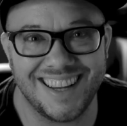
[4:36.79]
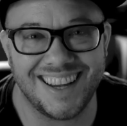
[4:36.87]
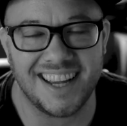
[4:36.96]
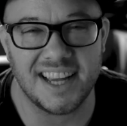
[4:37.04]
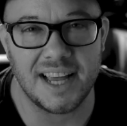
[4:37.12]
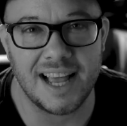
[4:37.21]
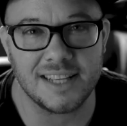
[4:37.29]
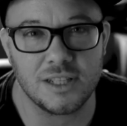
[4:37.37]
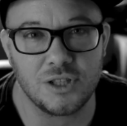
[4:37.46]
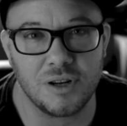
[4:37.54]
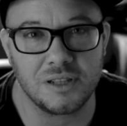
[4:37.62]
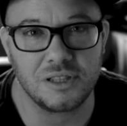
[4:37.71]
as a
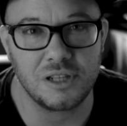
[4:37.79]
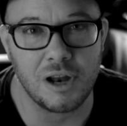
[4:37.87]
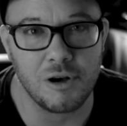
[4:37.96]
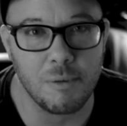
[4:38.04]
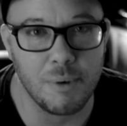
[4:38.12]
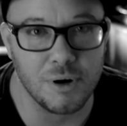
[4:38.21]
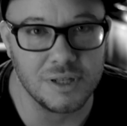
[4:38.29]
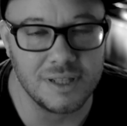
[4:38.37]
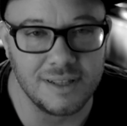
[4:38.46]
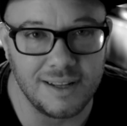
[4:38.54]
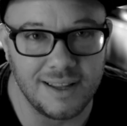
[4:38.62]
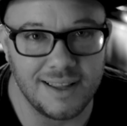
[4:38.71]
transgender
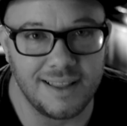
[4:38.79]
person.